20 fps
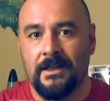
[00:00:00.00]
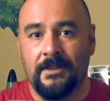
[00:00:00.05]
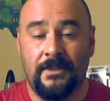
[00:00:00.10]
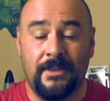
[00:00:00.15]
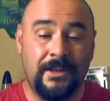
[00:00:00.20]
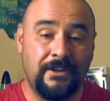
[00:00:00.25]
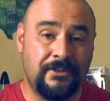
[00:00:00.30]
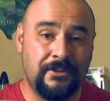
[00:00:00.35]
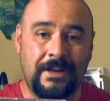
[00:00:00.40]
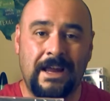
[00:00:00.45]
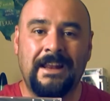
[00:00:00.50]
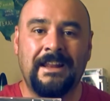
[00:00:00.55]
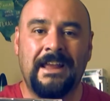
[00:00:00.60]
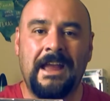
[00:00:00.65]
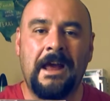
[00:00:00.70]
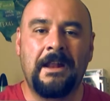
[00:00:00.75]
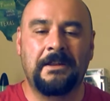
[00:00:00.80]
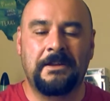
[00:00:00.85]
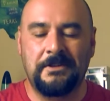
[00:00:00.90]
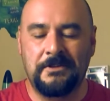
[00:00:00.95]
things are getting
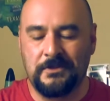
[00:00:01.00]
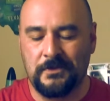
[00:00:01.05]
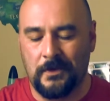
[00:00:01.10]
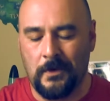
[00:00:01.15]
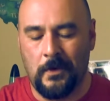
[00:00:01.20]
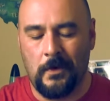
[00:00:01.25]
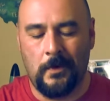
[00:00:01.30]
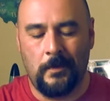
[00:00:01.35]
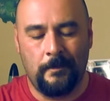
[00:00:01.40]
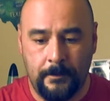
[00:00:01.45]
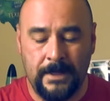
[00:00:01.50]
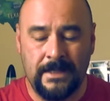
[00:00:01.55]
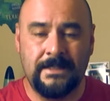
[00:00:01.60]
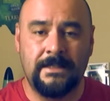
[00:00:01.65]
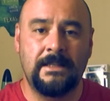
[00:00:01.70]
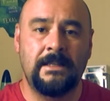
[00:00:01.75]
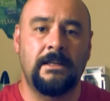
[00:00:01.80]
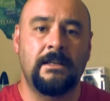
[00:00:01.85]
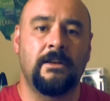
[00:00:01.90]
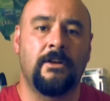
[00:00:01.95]
out of control.
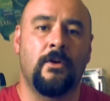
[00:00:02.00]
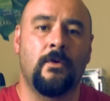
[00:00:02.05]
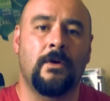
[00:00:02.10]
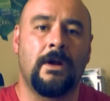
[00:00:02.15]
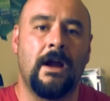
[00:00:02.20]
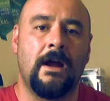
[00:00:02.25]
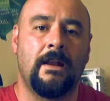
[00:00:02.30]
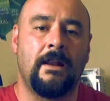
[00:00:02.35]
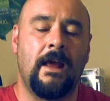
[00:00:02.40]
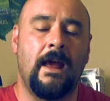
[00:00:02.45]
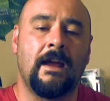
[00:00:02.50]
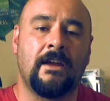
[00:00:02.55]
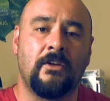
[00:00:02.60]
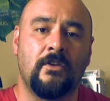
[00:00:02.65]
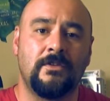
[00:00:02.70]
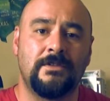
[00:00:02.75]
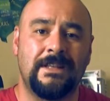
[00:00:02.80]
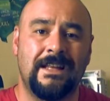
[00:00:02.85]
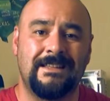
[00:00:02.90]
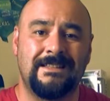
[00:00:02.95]
Bizzy, you know, kind of
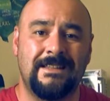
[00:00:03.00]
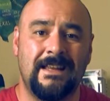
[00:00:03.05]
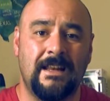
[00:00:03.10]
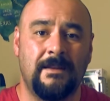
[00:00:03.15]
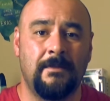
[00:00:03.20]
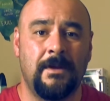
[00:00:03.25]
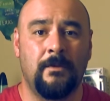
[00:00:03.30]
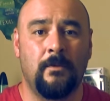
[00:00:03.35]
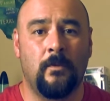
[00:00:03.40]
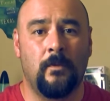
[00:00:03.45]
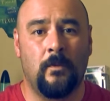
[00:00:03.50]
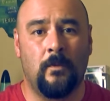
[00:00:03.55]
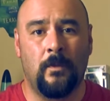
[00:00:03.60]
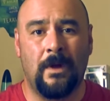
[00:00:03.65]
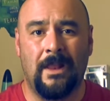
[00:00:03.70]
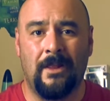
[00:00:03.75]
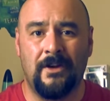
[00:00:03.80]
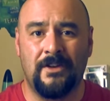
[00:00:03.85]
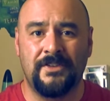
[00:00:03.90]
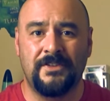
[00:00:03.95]
echoes that sentiment
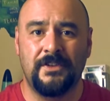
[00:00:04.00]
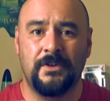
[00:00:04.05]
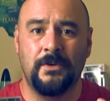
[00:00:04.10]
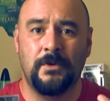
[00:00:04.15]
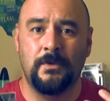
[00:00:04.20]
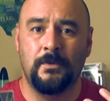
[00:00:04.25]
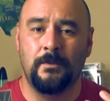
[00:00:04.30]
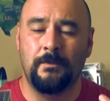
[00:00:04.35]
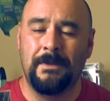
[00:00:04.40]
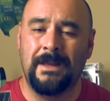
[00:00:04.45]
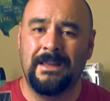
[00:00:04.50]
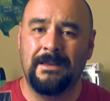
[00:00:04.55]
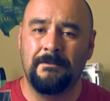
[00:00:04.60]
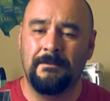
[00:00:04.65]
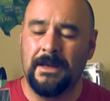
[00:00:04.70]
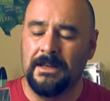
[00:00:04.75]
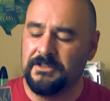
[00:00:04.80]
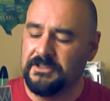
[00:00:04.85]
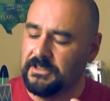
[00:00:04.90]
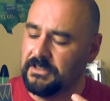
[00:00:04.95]
while also making
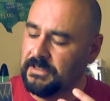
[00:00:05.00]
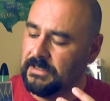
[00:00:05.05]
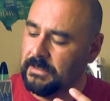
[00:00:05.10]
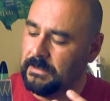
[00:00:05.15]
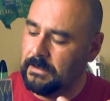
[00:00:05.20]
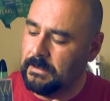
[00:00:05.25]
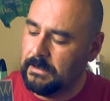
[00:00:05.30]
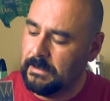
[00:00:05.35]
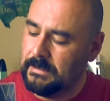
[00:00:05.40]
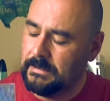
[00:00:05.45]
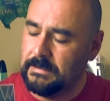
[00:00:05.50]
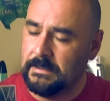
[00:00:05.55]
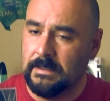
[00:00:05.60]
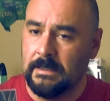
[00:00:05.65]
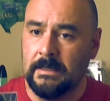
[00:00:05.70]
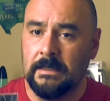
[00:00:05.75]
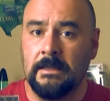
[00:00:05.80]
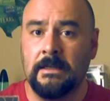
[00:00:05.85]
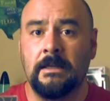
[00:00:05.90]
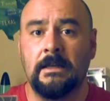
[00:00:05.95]
mention to
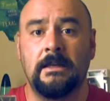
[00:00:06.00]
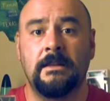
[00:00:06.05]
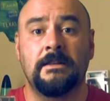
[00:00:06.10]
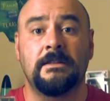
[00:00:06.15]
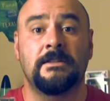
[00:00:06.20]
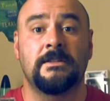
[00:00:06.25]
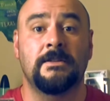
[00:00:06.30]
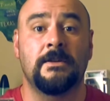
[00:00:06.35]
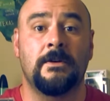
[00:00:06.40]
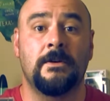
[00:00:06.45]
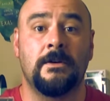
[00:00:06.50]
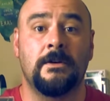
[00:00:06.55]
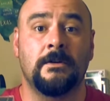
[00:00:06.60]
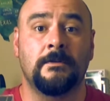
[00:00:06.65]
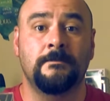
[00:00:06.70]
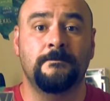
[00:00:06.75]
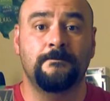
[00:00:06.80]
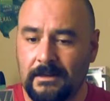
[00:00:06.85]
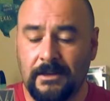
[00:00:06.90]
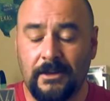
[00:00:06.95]
Eazy in the
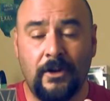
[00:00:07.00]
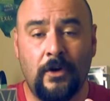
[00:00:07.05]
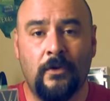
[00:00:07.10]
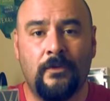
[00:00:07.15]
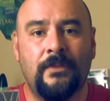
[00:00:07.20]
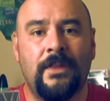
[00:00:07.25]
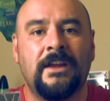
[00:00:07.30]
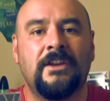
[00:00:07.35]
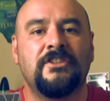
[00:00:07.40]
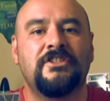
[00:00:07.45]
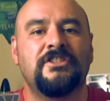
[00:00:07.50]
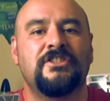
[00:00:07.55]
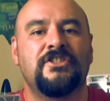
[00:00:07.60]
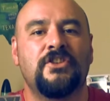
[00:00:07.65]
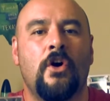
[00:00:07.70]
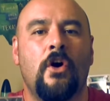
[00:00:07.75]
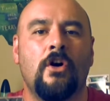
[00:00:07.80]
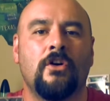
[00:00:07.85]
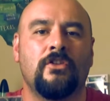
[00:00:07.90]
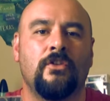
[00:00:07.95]
song. You know, if they could just
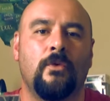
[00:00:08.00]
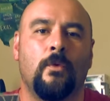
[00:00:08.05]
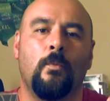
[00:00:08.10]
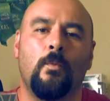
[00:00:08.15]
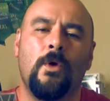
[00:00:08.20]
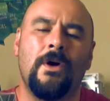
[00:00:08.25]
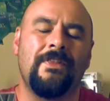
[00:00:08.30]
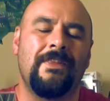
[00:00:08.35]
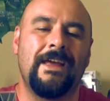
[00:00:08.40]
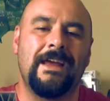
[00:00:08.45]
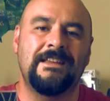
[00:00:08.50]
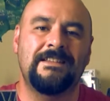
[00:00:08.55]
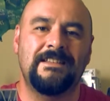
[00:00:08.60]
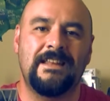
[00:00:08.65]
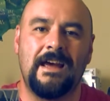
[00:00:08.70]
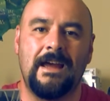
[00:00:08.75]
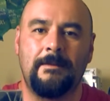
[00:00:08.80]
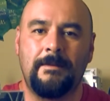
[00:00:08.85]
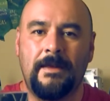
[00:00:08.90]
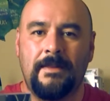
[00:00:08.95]
talk to him one last
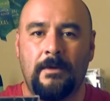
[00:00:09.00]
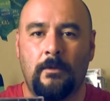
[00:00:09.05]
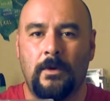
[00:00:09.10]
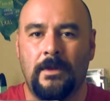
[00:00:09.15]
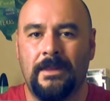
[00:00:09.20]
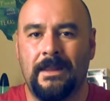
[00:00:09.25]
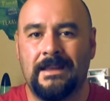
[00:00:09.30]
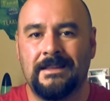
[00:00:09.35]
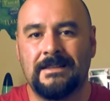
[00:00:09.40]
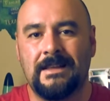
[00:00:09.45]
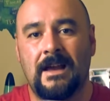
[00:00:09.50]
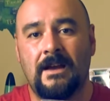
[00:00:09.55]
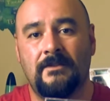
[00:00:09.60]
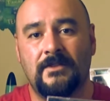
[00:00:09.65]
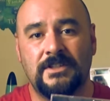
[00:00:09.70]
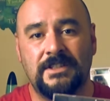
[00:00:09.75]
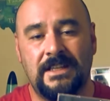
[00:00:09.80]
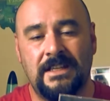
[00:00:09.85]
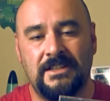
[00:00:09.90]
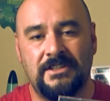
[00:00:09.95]
time, have that one last
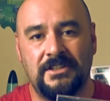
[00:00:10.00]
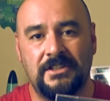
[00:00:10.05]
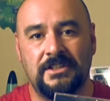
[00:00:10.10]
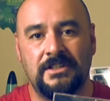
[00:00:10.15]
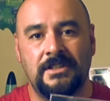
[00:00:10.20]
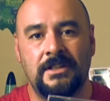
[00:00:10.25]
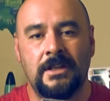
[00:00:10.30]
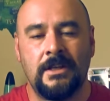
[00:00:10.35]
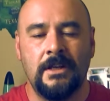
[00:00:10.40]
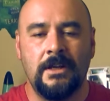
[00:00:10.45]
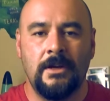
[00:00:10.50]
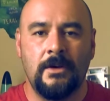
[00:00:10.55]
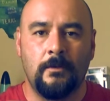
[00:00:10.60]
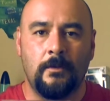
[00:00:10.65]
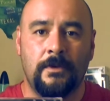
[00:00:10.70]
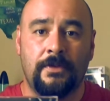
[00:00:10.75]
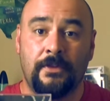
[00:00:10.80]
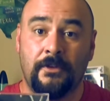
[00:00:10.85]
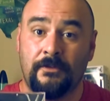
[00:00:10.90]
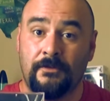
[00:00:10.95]
conversation
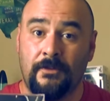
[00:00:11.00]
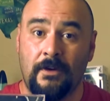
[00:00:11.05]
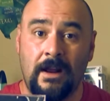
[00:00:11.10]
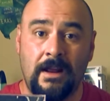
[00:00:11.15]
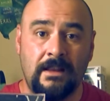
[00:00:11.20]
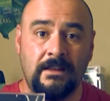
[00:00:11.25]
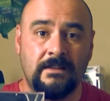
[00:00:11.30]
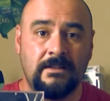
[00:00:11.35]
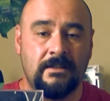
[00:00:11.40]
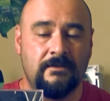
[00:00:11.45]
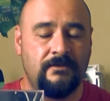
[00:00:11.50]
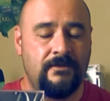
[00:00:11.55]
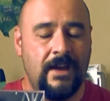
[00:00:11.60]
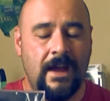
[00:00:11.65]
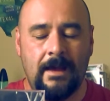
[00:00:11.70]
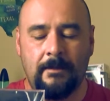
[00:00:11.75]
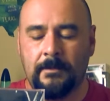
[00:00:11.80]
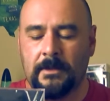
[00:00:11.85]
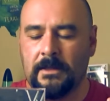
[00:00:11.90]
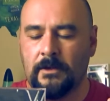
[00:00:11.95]
with their friends and
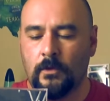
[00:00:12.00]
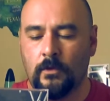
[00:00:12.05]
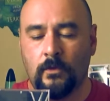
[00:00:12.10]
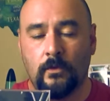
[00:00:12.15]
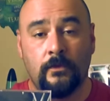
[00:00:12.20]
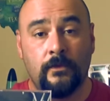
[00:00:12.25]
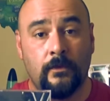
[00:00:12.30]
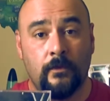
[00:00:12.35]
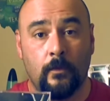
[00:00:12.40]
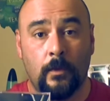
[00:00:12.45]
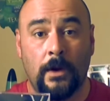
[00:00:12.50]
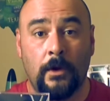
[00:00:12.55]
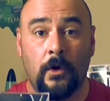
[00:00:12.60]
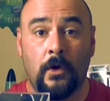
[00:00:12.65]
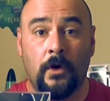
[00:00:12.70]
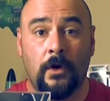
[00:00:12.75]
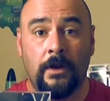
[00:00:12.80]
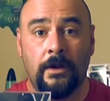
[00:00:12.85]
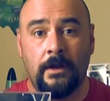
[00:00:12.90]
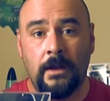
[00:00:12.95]
family who've went
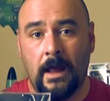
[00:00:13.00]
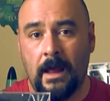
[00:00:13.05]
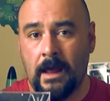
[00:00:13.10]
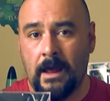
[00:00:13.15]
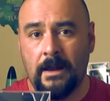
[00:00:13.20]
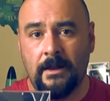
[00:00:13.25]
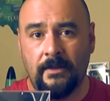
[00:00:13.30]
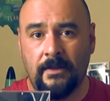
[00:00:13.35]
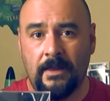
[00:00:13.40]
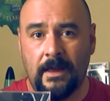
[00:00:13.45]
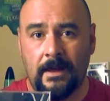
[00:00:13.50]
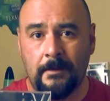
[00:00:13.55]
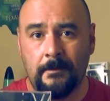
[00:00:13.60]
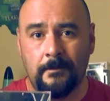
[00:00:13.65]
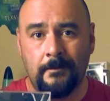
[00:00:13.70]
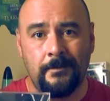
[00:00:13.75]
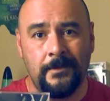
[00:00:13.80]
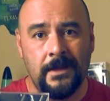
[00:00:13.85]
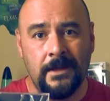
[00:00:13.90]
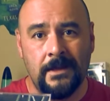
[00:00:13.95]
on ahead of them,